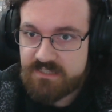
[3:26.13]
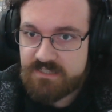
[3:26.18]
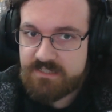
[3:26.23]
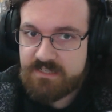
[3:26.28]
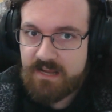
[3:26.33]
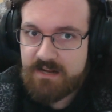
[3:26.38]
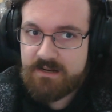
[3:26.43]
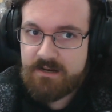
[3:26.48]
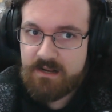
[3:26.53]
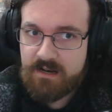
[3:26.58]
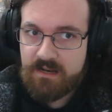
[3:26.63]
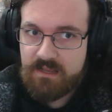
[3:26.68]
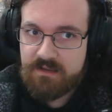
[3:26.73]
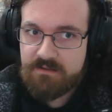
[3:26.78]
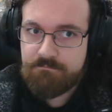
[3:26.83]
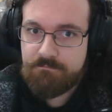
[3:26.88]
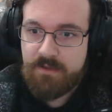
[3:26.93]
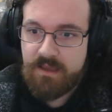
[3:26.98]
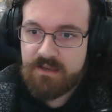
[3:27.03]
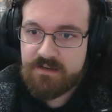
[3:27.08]
technically
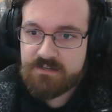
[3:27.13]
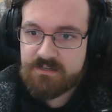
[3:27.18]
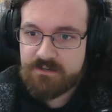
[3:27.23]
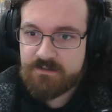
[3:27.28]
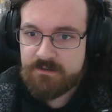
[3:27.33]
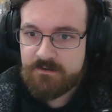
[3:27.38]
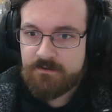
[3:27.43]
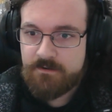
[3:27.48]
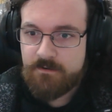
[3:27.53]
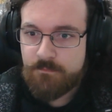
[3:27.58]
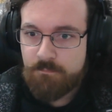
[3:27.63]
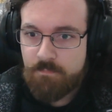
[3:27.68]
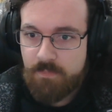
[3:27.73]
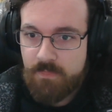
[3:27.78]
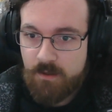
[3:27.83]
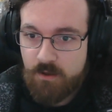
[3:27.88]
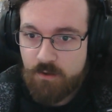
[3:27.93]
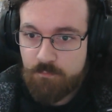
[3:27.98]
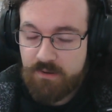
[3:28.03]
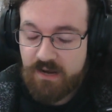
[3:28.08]
in beta,
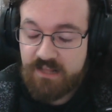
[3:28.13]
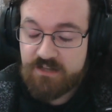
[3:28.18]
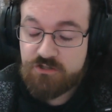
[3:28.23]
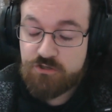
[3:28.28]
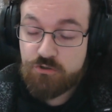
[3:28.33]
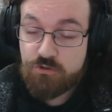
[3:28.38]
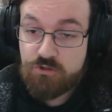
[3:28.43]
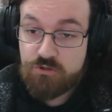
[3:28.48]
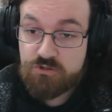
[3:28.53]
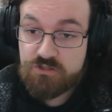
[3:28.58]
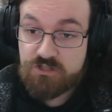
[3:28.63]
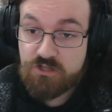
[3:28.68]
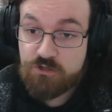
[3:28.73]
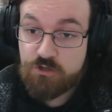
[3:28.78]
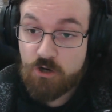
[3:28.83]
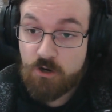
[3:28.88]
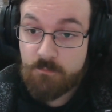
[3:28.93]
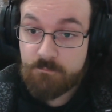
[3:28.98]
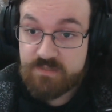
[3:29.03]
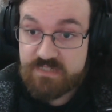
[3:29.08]
but I do use the
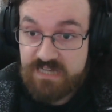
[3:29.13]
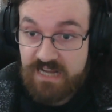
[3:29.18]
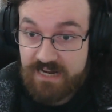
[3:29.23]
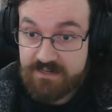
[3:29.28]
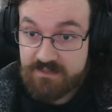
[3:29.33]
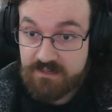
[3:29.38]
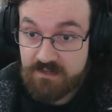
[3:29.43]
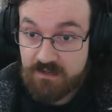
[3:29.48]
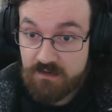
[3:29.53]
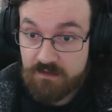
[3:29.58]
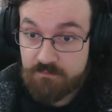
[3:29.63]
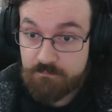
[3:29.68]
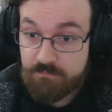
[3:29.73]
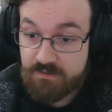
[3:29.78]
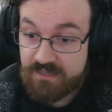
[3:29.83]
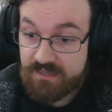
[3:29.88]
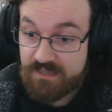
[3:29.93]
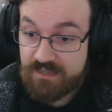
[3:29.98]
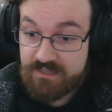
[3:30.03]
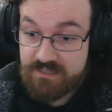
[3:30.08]
term technically
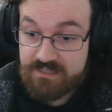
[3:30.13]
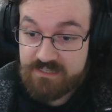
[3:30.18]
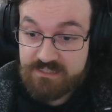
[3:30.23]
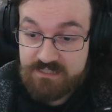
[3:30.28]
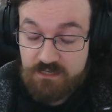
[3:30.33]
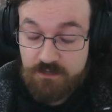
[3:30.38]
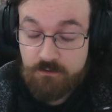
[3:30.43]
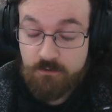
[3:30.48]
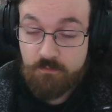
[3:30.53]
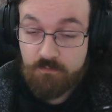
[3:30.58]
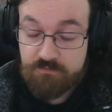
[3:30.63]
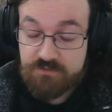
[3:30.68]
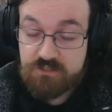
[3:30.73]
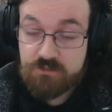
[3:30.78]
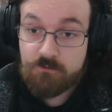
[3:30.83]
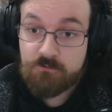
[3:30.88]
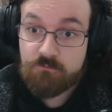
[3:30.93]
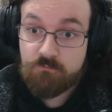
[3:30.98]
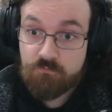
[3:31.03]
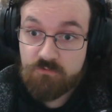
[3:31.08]
because, of a
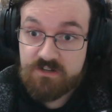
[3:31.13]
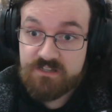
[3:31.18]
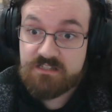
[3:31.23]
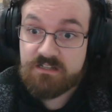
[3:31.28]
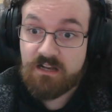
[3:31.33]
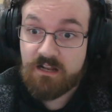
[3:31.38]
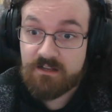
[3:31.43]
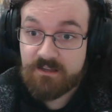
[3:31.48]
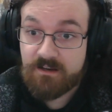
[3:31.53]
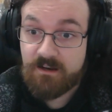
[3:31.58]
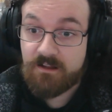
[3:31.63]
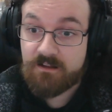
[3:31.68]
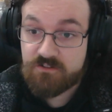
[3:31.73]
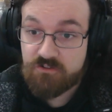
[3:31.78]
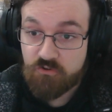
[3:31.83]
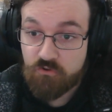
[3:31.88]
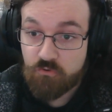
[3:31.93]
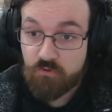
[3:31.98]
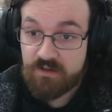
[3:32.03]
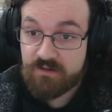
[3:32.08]
certain reason I'll get
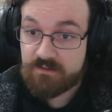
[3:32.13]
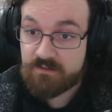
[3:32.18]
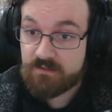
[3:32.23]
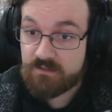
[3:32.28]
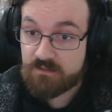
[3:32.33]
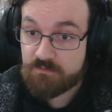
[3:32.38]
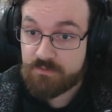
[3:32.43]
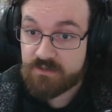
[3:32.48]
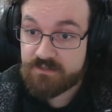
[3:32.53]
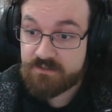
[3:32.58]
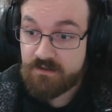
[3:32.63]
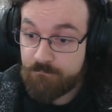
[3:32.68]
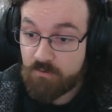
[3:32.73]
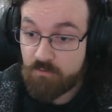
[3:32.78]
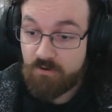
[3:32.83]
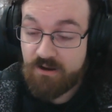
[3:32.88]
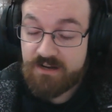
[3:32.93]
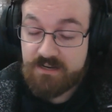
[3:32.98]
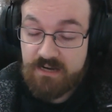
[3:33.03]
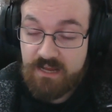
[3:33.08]
onto in a little bit. But
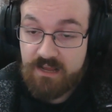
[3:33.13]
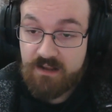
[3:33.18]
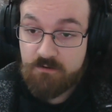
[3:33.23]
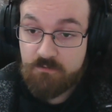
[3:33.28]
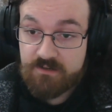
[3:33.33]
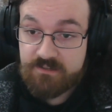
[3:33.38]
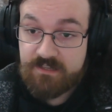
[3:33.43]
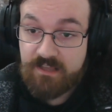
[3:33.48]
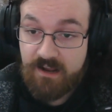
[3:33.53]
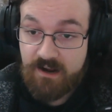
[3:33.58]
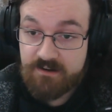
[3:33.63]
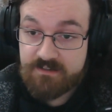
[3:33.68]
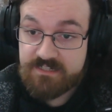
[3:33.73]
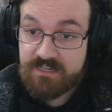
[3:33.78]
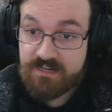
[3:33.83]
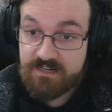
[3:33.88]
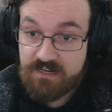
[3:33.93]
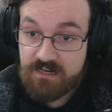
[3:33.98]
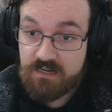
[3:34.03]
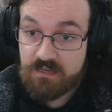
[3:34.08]
right now, they are
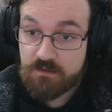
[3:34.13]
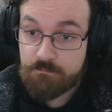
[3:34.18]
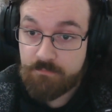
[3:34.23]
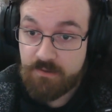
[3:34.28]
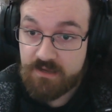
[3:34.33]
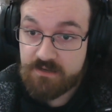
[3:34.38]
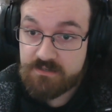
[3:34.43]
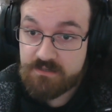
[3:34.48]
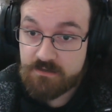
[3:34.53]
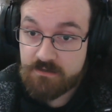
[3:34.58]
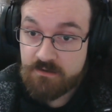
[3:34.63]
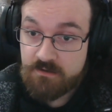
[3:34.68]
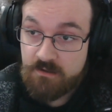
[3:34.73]
technically in beta.